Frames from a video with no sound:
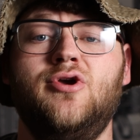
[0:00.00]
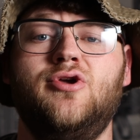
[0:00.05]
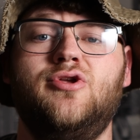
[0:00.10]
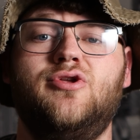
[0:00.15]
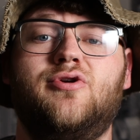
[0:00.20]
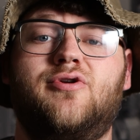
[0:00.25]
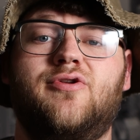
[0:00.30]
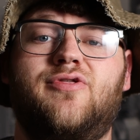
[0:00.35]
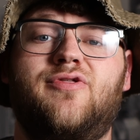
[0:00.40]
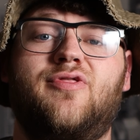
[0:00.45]

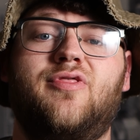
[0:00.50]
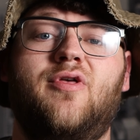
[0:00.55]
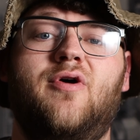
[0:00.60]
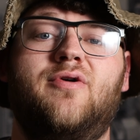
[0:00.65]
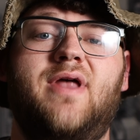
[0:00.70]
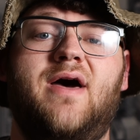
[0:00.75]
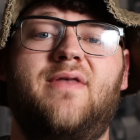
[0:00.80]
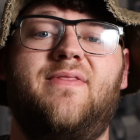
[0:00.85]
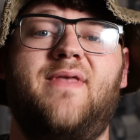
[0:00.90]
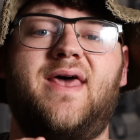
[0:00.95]
You could slow
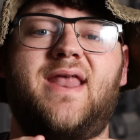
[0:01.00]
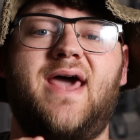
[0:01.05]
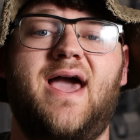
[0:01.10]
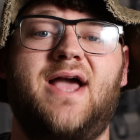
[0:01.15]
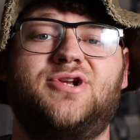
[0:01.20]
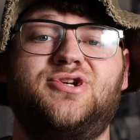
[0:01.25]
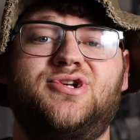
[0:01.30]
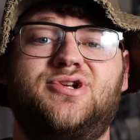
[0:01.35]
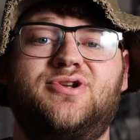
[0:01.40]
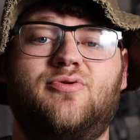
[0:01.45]
down that
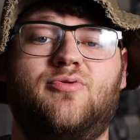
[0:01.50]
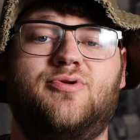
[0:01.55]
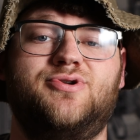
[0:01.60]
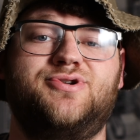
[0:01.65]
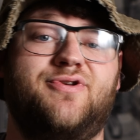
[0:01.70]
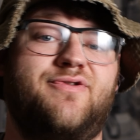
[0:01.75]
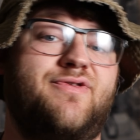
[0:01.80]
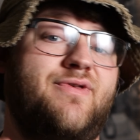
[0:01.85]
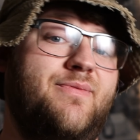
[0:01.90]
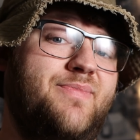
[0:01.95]
action or
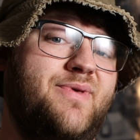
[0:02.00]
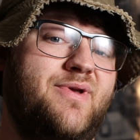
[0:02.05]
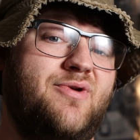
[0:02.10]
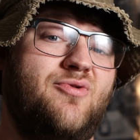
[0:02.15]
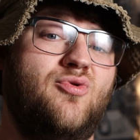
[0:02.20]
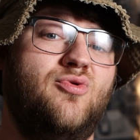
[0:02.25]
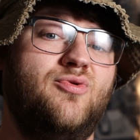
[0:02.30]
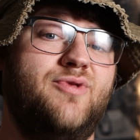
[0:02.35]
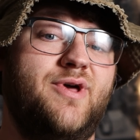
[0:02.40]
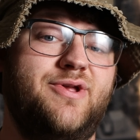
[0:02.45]
just something
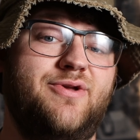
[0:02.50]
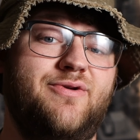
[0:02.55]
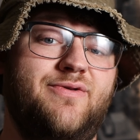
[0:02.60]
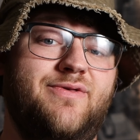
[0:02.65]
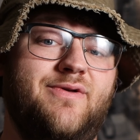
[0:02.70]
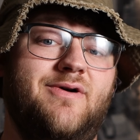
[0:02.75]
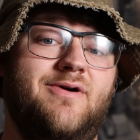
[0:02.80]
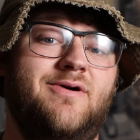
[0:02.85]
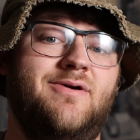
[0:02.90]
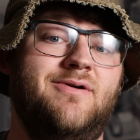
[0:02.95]
cool that you
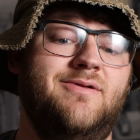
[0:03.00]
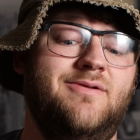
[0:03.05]
saw.